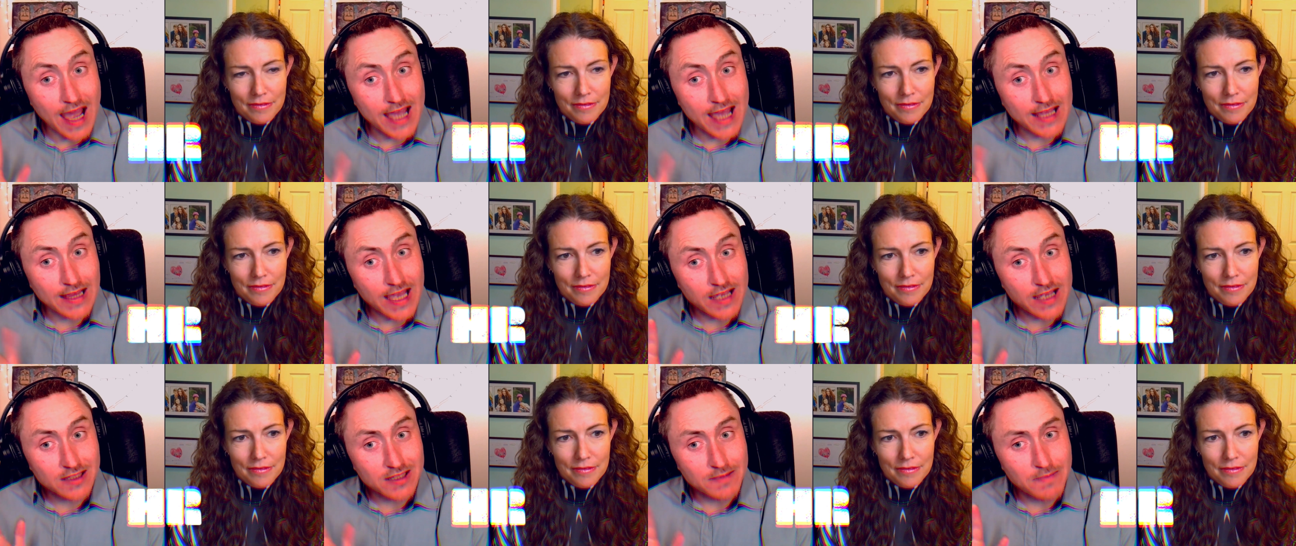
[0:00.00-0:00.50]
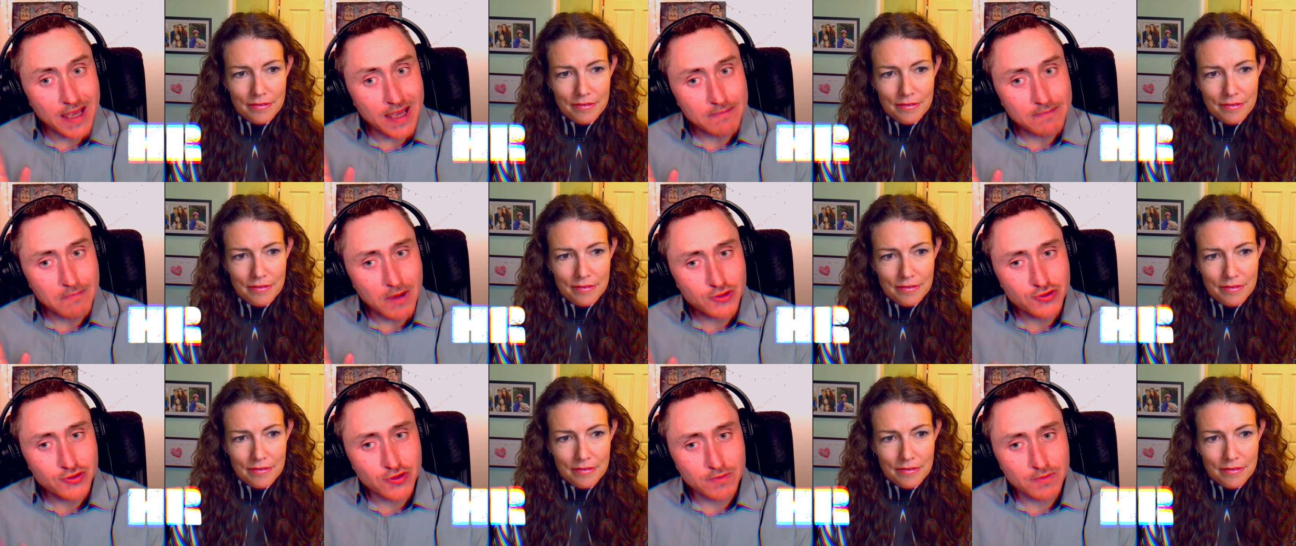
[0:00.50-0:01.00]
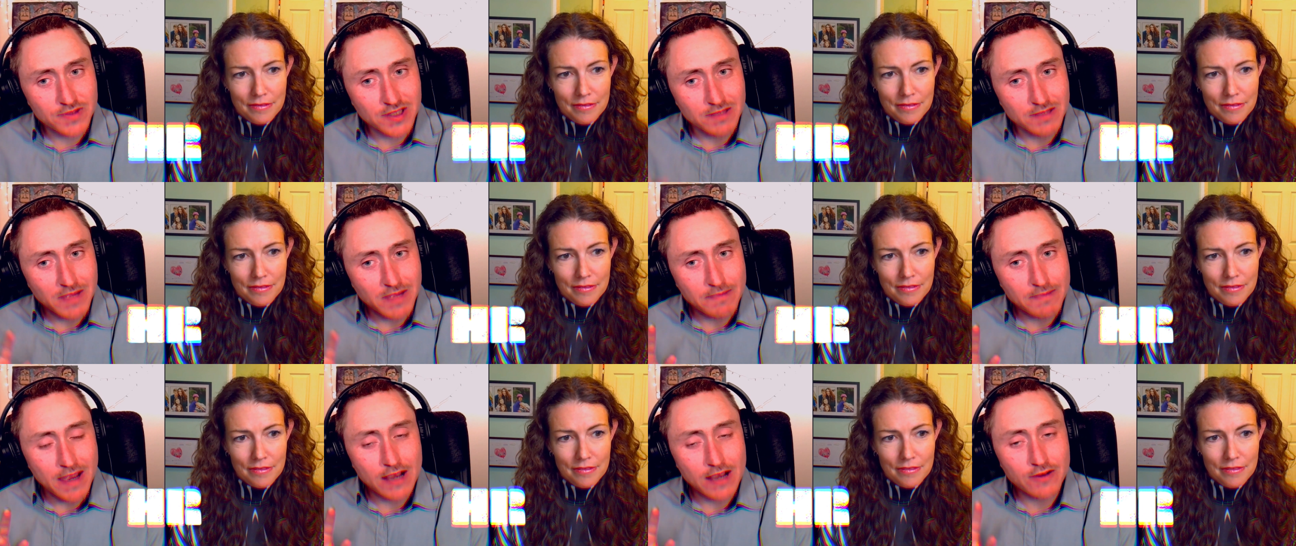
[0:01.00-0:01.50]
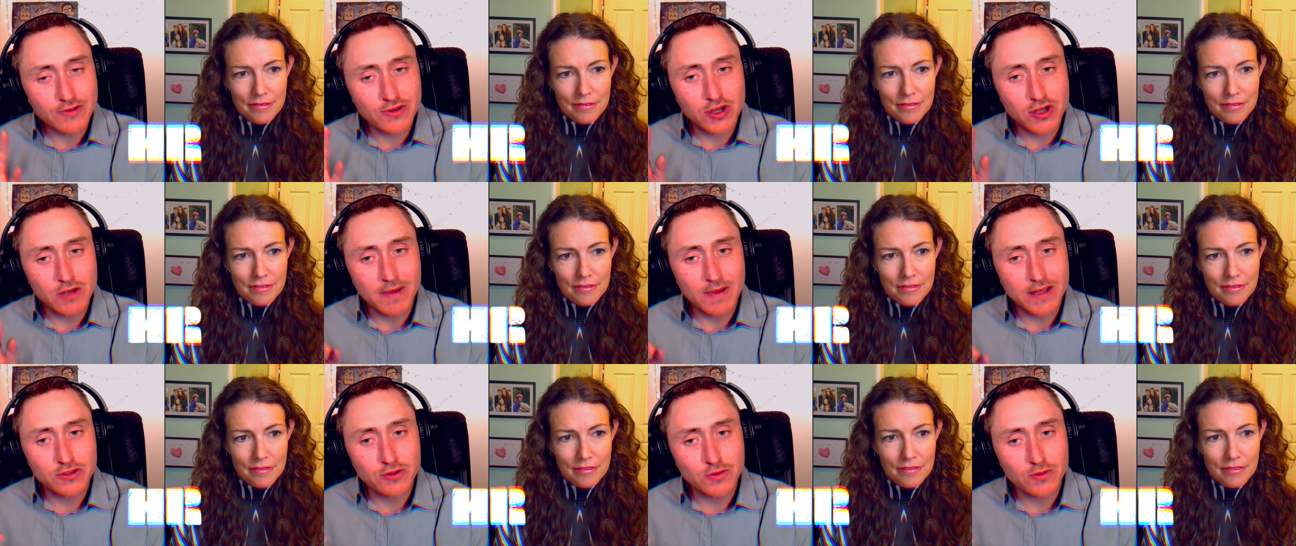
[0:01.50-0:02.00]
Speaker 1: like to make mushrooms in my back room. I
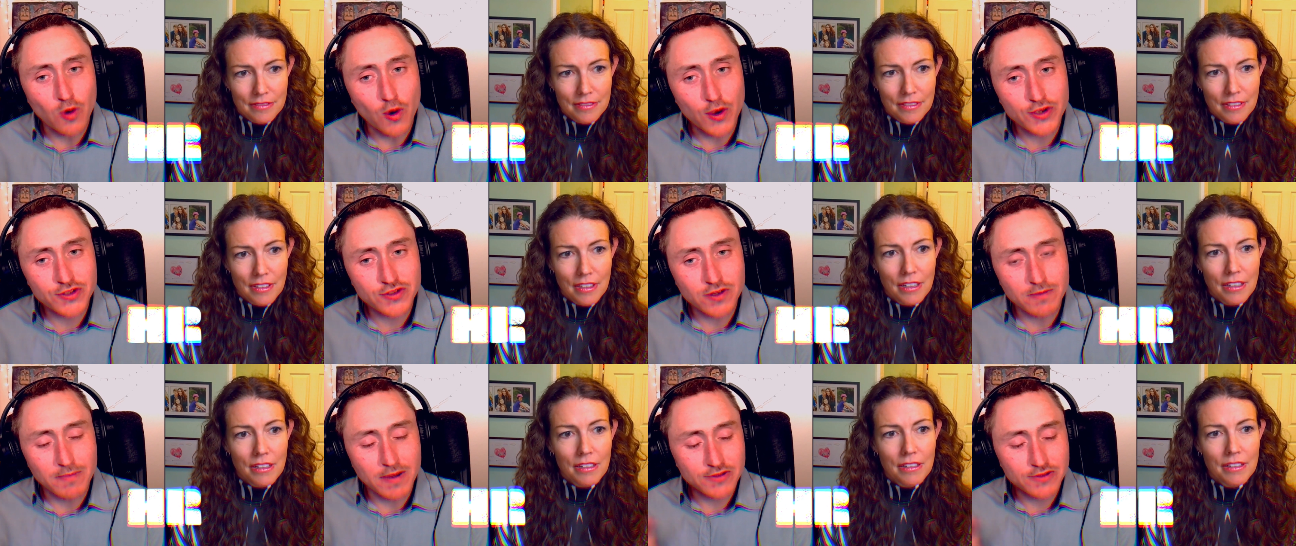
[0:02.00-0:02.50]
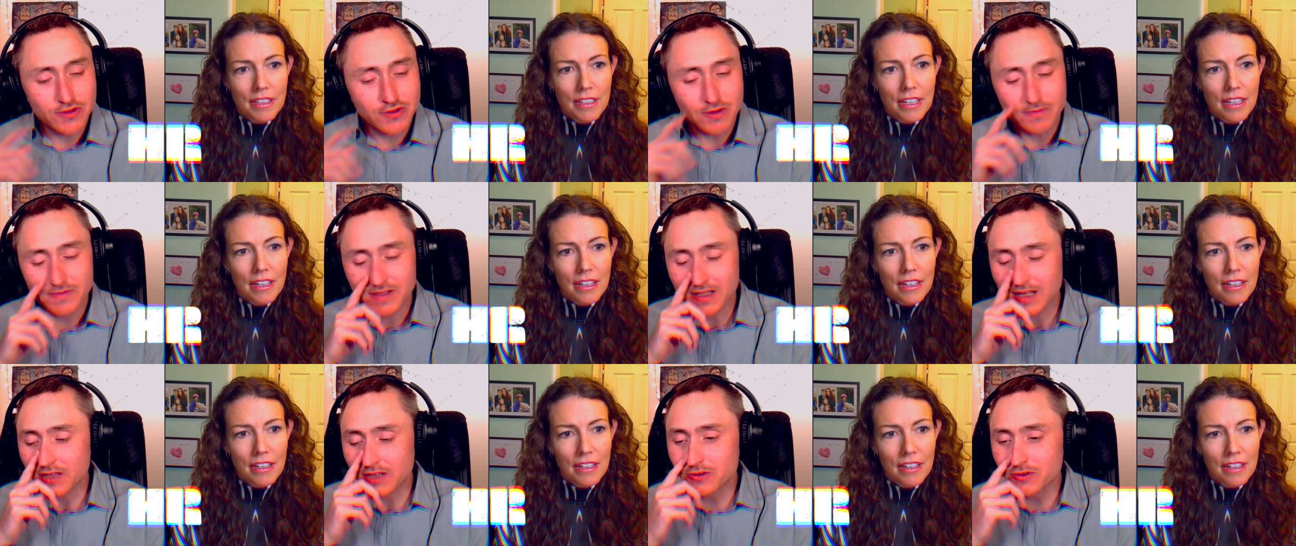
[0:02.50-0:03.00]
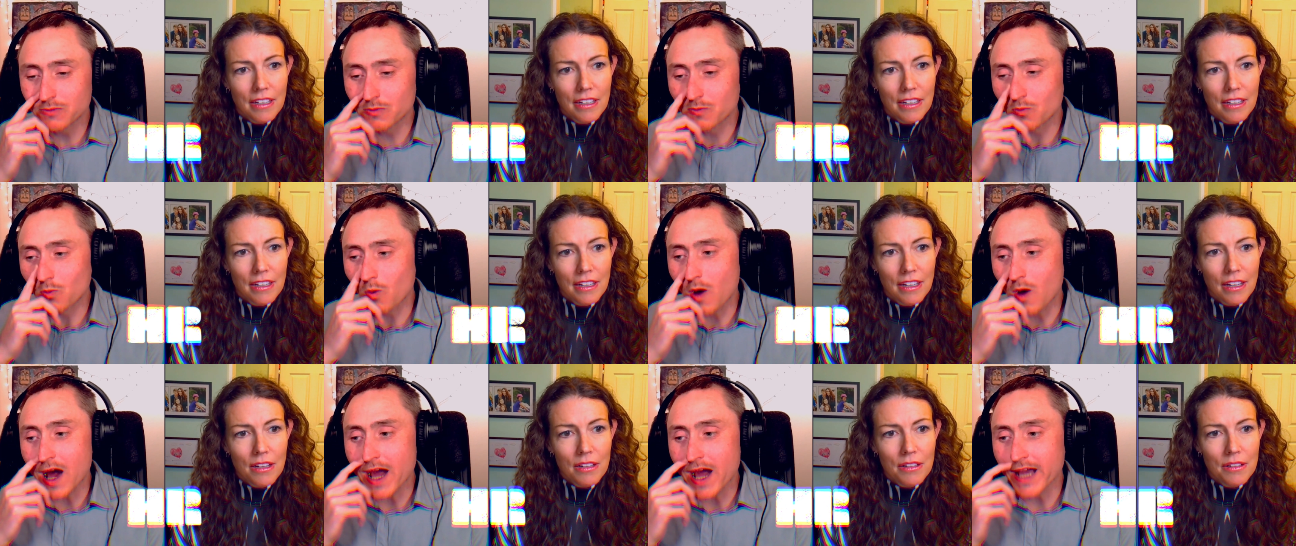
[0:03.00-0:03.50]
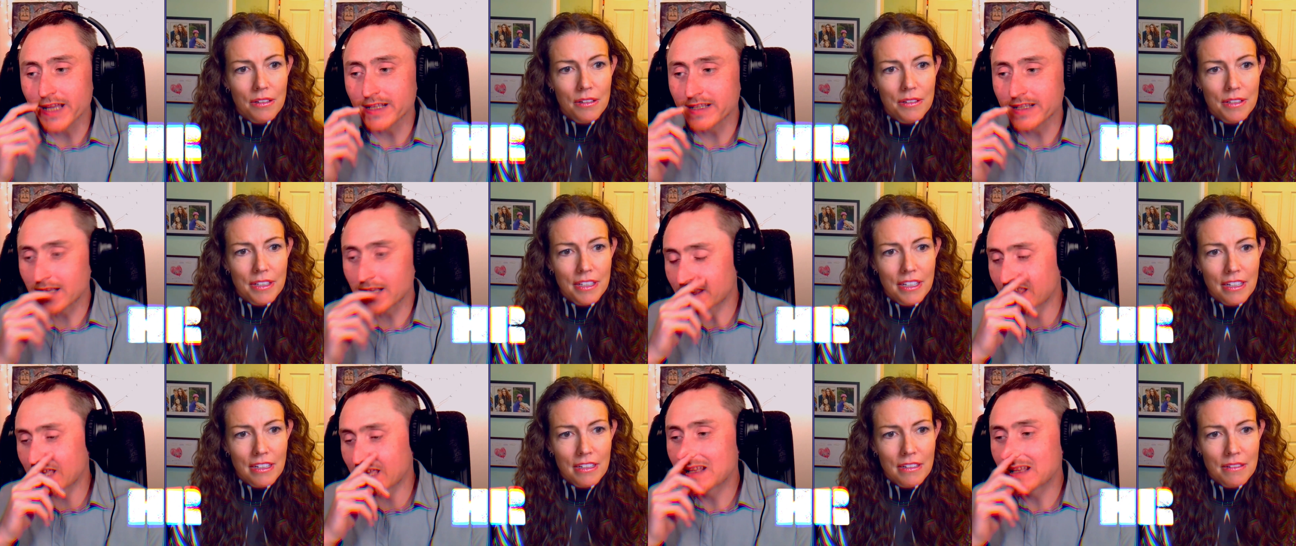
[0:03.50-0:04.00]
do oyster mushrooms and I do wine. Oh,
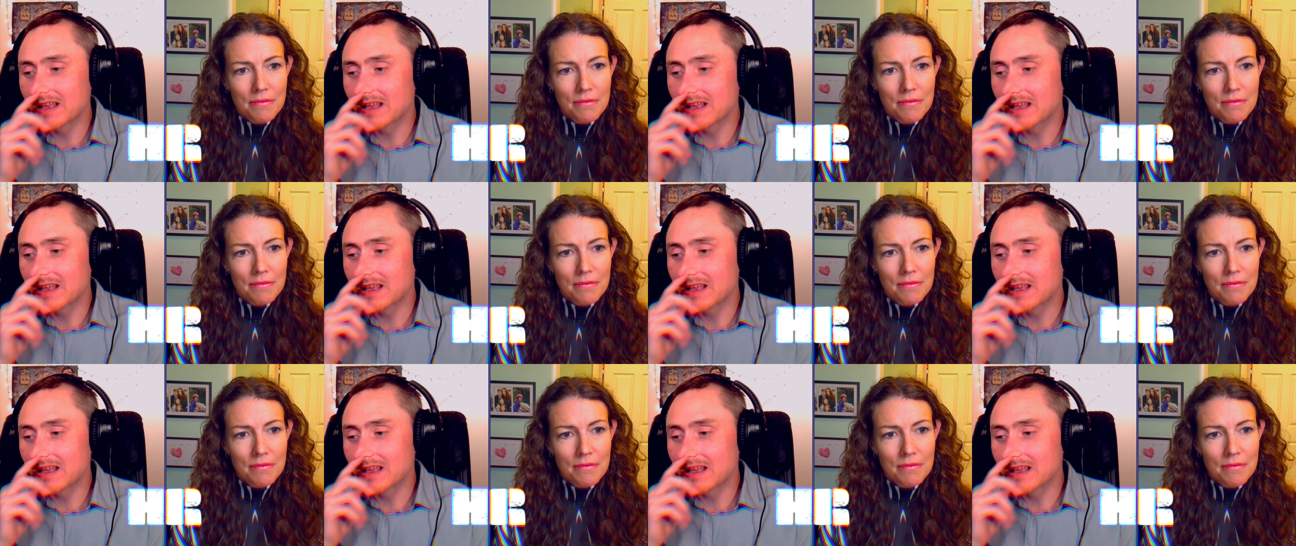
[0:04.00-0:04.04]
yeah.